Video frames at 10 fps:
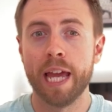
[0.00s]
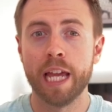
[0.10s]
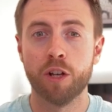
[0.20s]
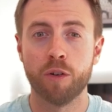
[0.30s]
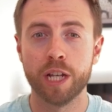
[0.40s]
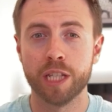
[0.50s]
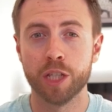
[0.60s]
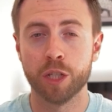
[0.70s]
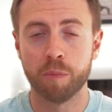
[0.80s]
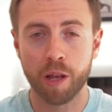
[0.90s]
increase the
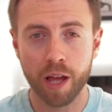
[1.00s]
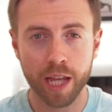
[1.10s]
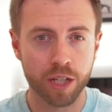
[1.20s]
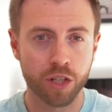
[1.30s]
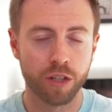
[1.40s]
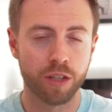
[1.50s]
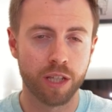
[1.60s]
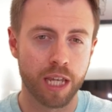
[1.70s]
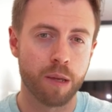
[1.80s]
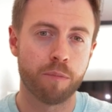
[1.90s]
supply so that
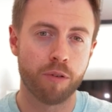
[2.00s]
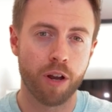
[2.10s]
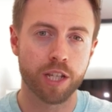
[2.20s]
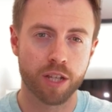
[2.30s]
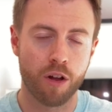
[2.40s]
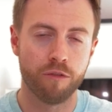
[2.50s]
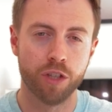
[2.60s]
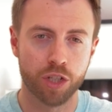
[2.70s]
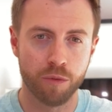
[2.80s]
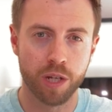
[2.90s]
the price of the
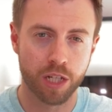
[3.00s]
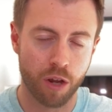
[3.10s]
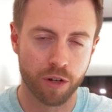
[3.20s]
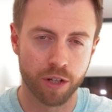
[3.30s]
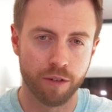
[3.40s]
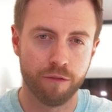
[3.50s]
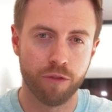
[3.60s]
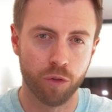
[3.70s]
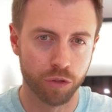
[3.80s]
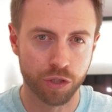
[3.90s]
SUI token
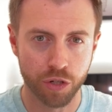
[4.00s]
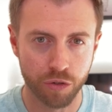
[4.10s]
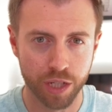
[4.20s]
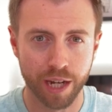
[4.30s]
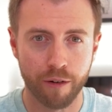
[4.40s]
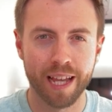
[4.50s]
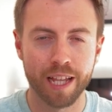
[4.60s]
falls to zero.